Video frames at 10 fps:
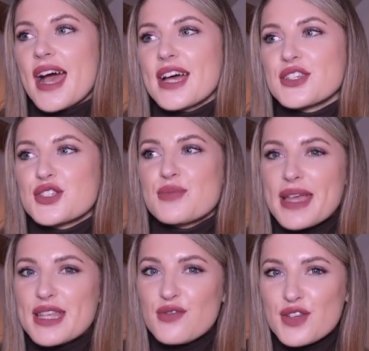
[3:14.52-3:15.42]
and just
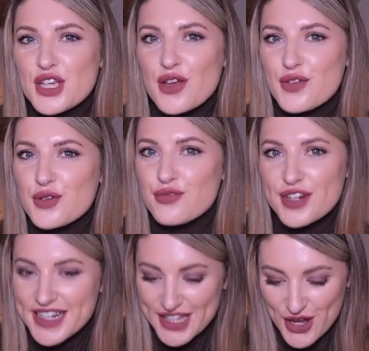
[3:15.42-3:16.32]
make the video feel
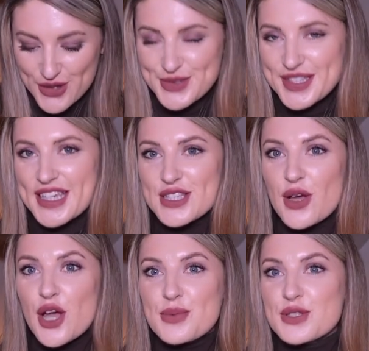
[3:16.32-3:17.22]
really cozy, so I
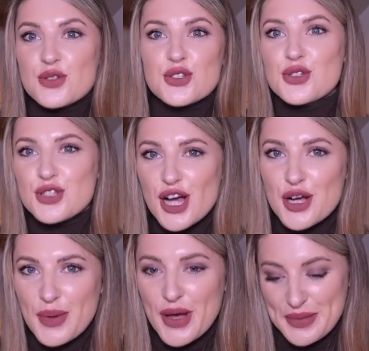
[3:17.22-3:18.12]
hope it's not too
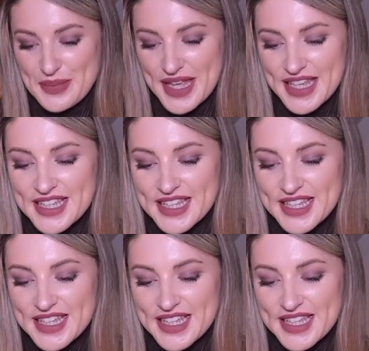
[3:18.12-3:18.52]
dark behind me.